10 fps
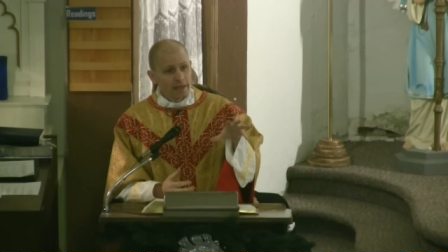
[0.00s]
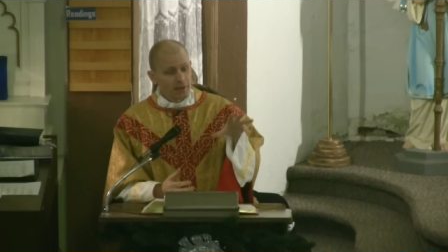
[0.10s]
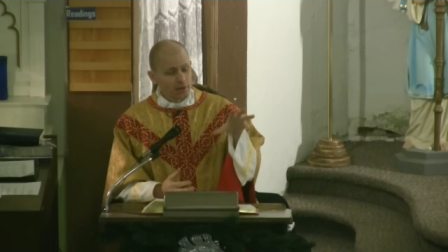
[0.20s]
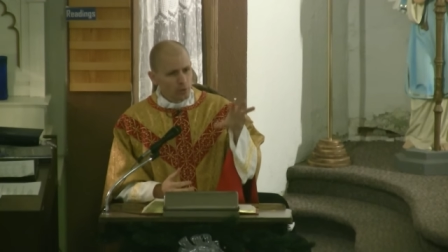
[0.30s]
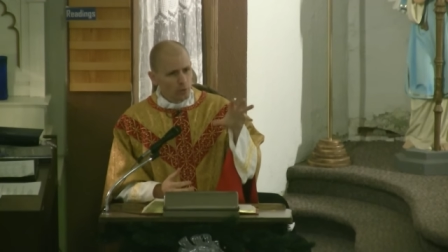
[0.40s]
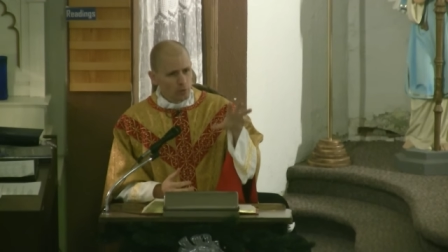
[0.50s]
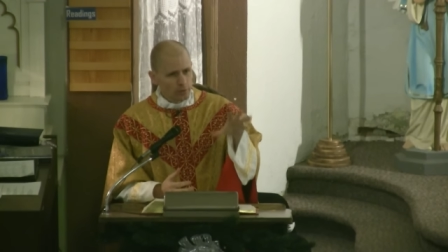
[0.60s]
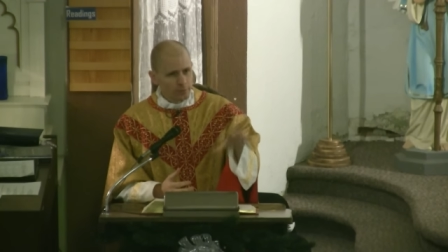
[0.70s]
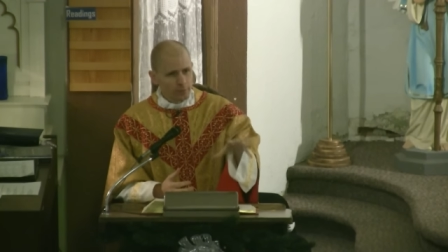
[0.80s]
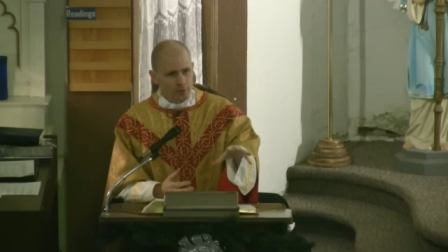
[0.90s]
And the, the
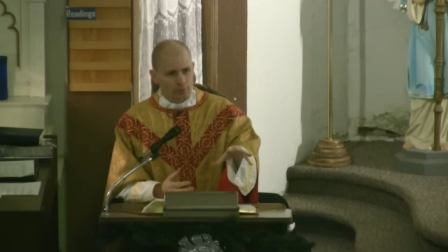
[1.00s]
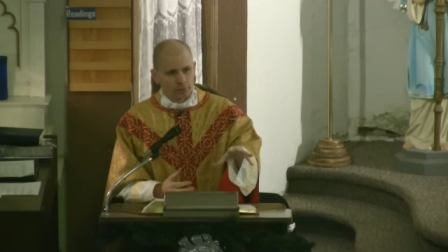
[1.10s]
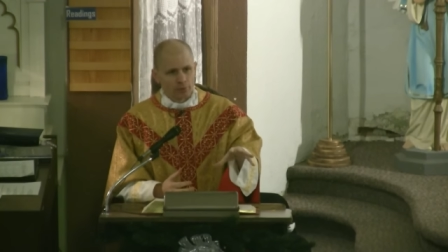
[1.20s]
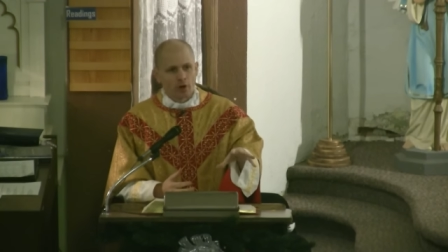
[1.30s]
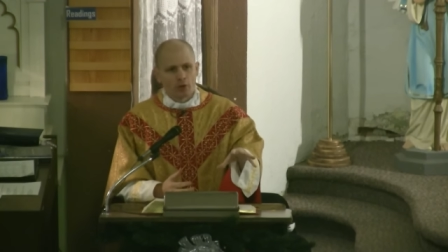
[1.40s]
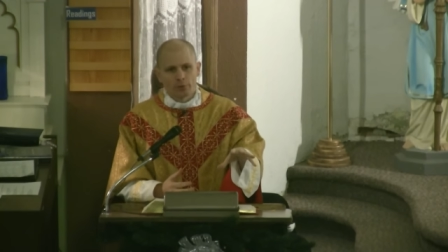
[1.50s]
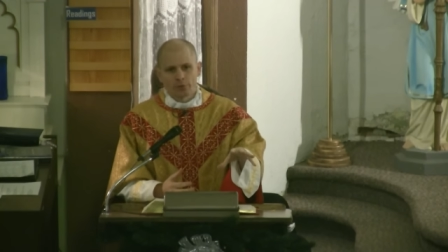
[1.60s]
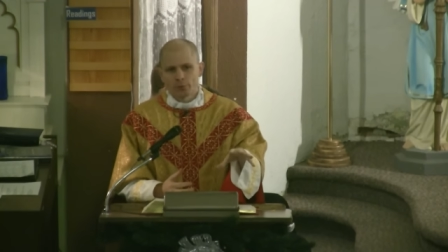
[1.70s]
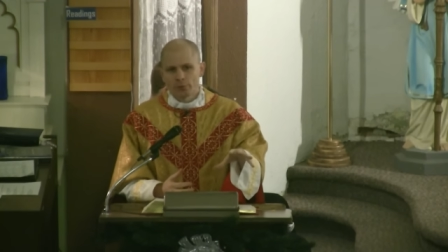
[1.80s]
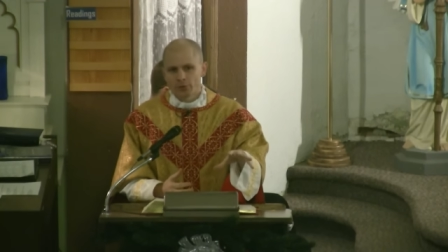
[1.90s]
Holy Spirit was
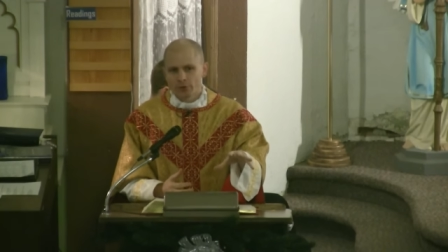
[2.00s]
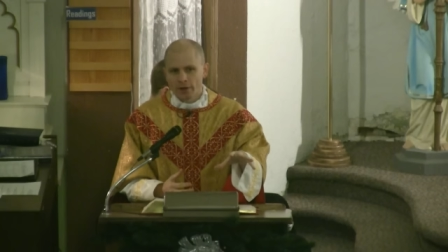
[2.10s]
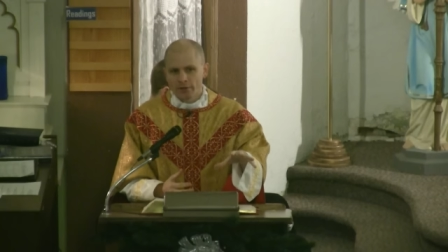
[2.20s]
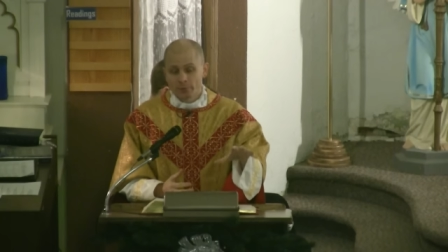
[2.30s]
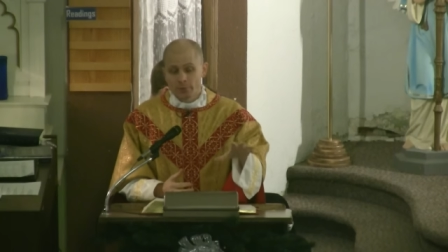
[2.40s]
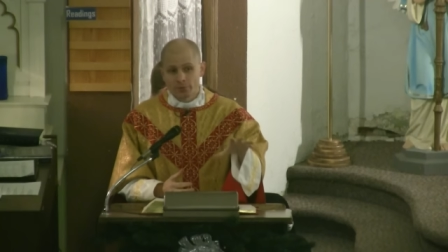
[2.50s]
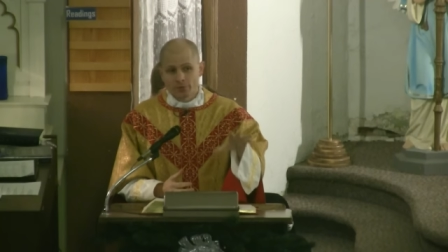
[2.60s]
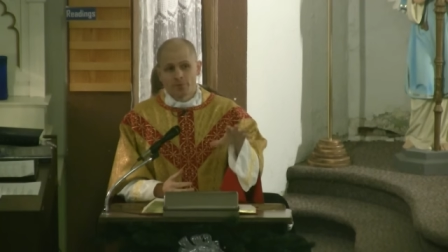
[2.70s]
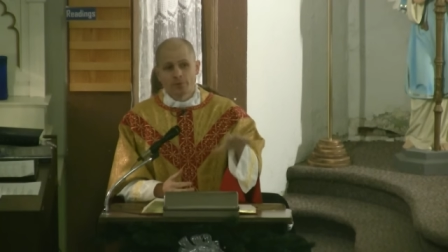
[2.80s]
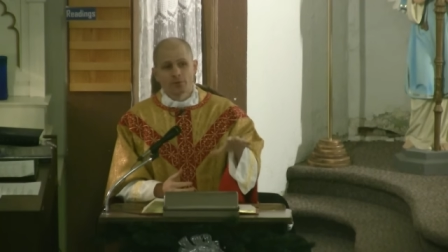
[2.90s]
always with Christ, but it
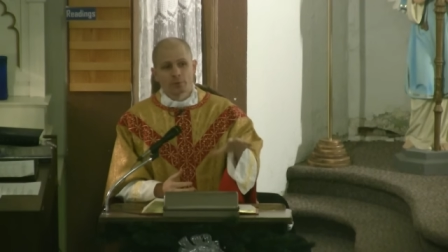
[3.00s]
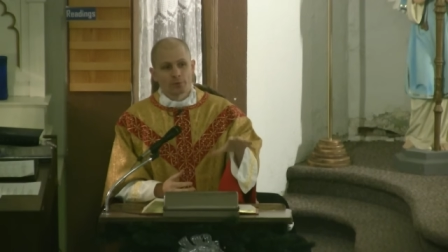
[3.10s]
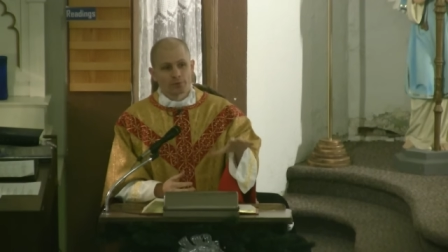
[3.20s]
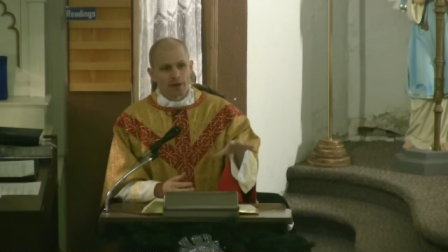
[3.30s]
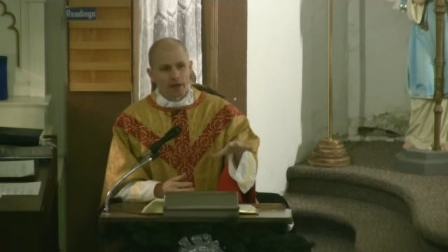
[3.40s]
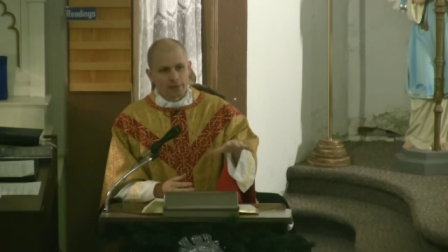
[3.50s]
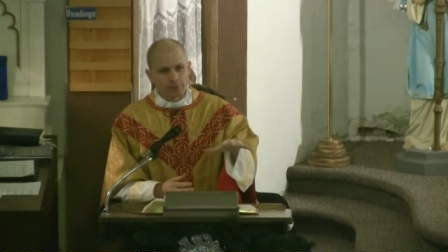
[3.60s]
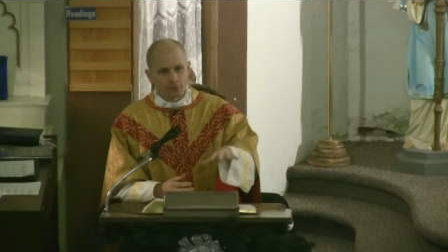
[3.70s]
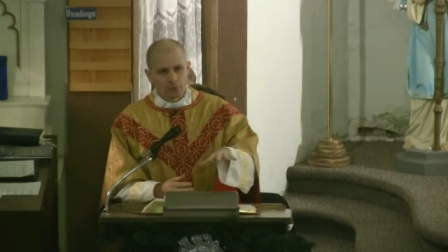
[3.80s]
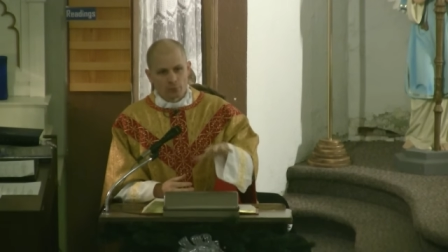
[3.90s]
was a visible
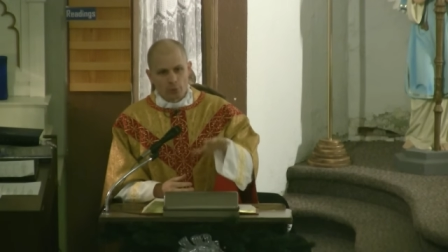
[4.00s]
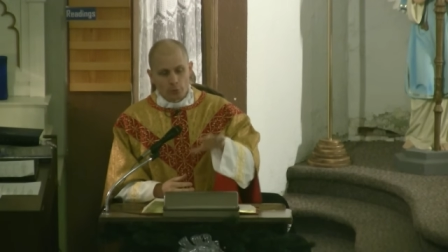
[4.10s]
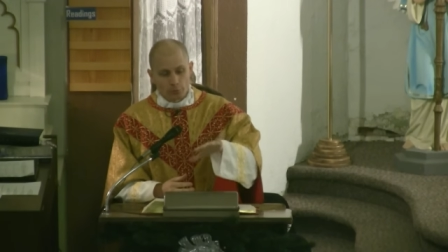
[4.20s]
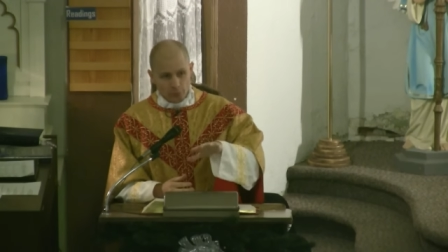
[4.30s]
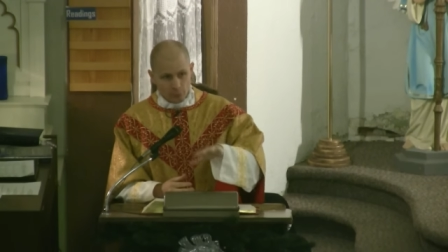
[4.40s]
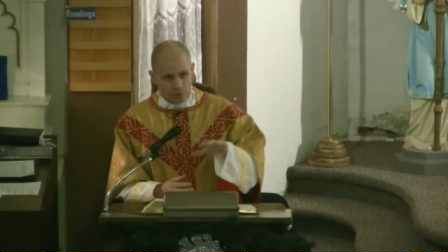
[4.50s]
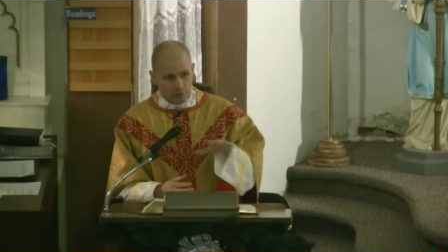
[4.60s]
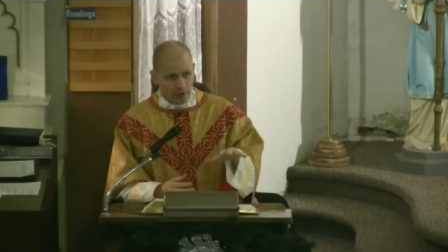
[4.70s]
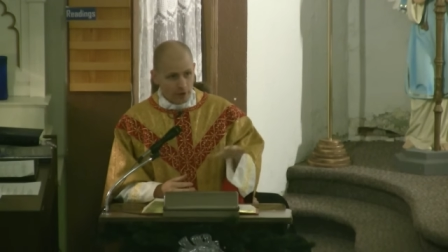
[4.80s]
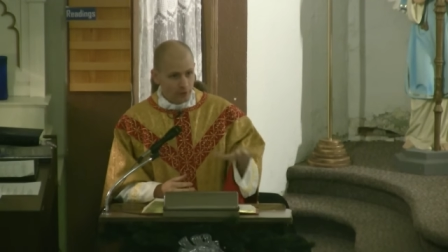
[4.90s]
sign to the, those who were
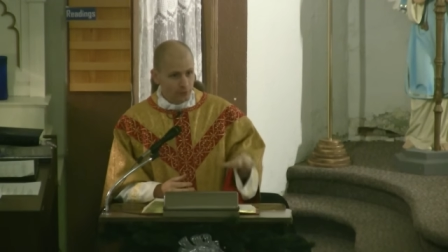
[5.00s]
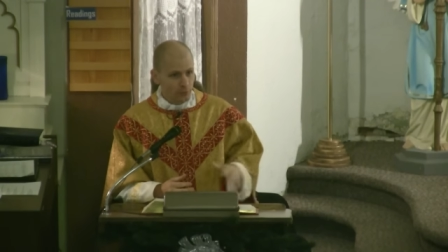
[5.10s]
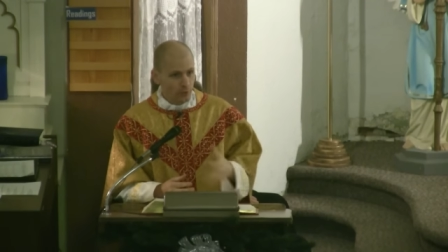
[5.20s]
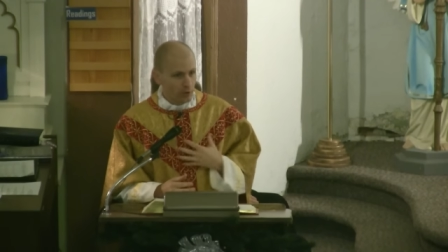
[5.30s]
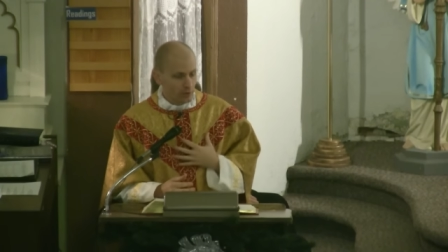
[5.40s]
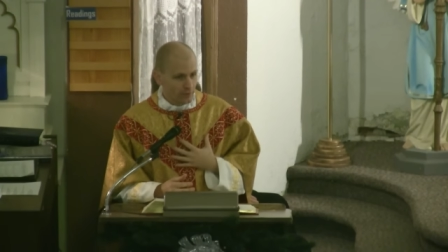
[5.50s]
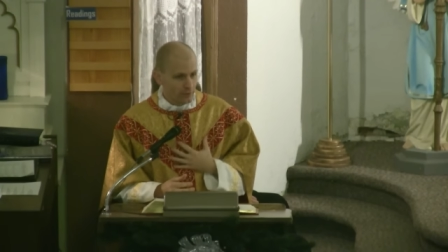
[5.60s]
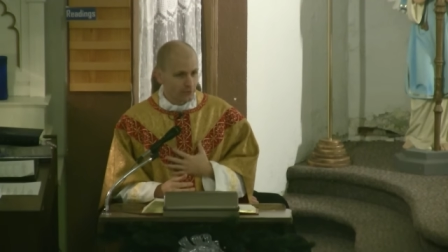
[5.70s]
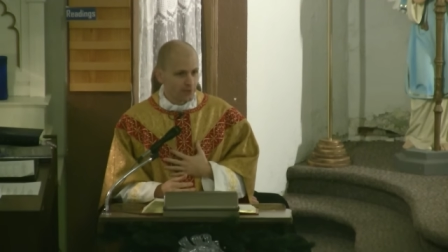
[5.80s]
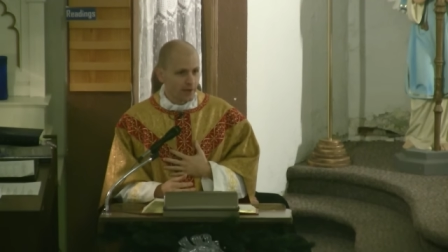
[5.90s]
there and to all of
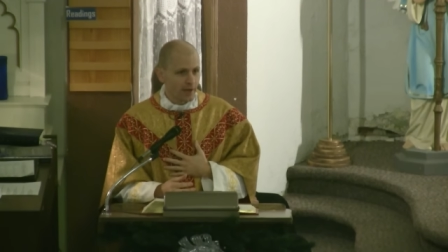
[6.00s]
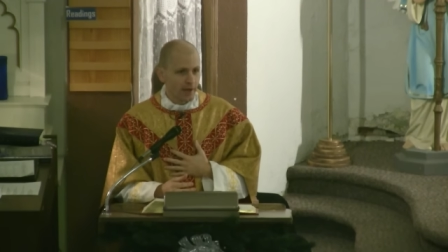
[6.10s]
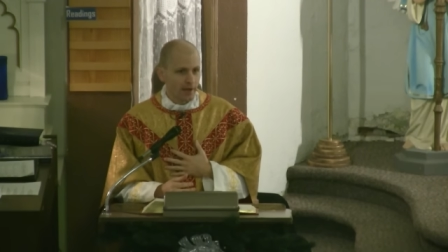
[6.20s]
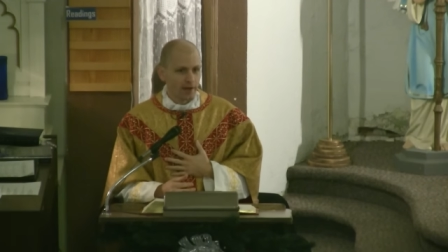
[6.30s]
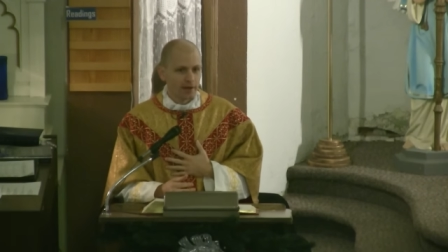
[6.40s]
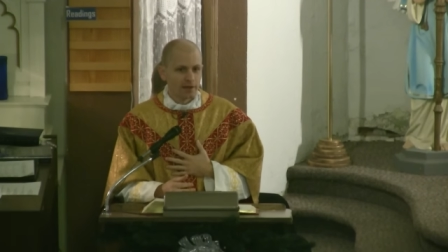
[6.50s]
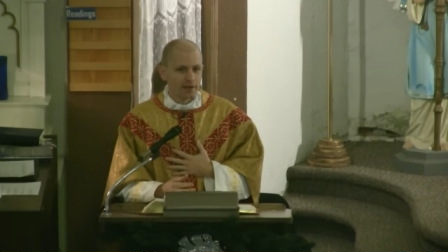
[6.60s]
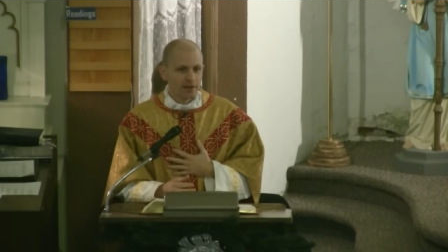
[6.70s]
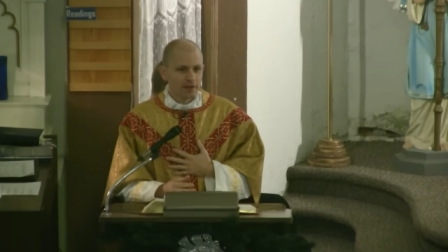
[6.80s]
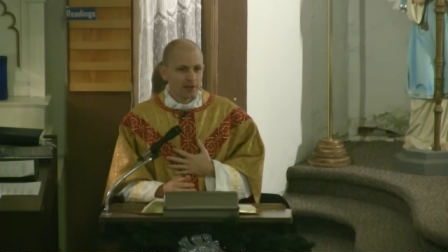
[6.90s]
us today
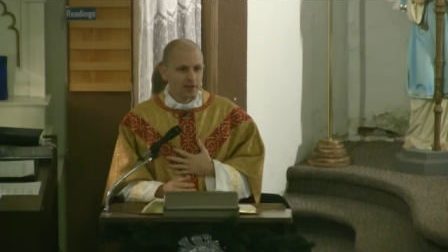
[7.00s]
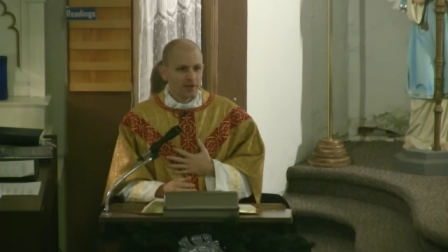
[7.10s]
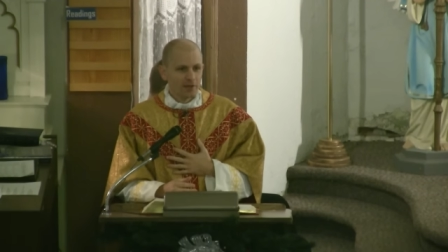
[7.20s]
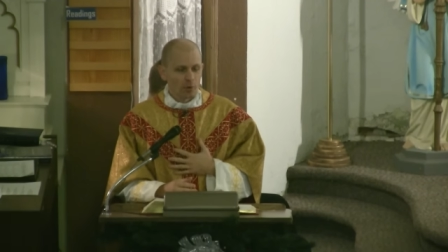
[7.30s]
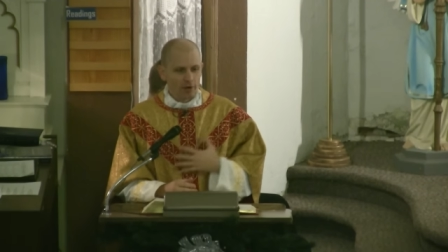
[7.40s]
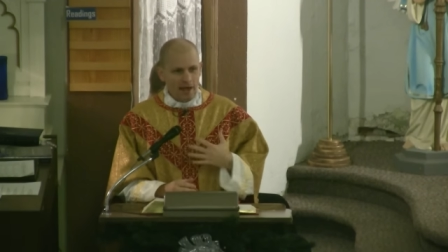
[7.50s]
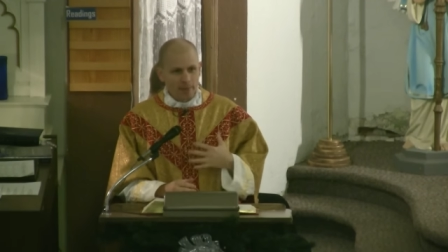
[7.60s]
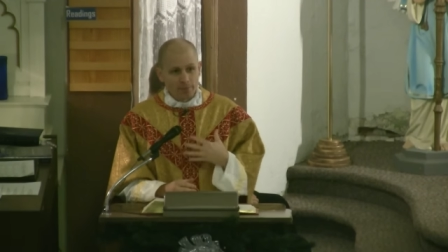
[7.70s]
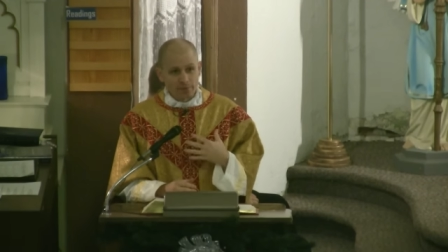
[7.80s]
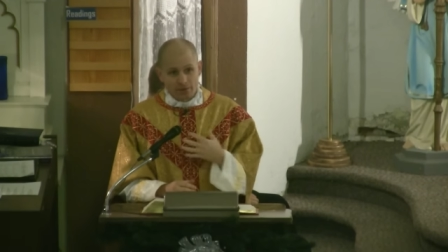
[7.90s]
that what
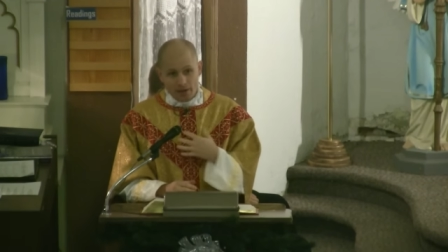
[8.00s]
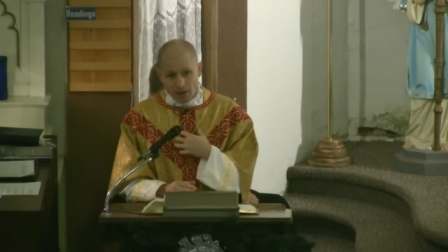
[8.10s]
happens in